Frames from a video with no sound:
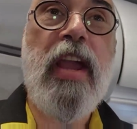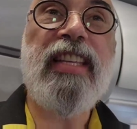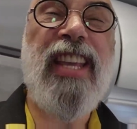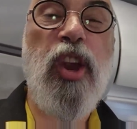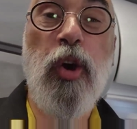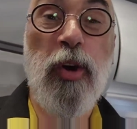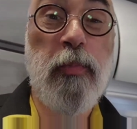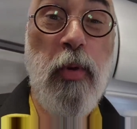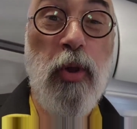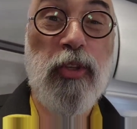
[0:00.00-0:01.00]
Crazy
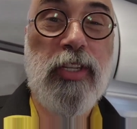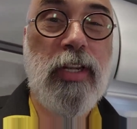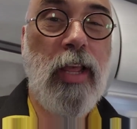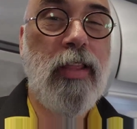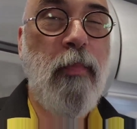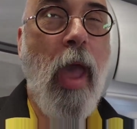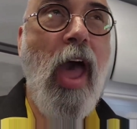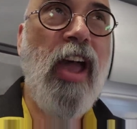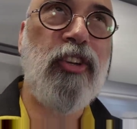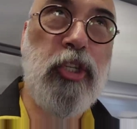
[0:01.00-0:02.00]
good person in the
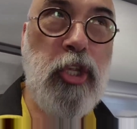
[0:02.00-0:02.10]
back.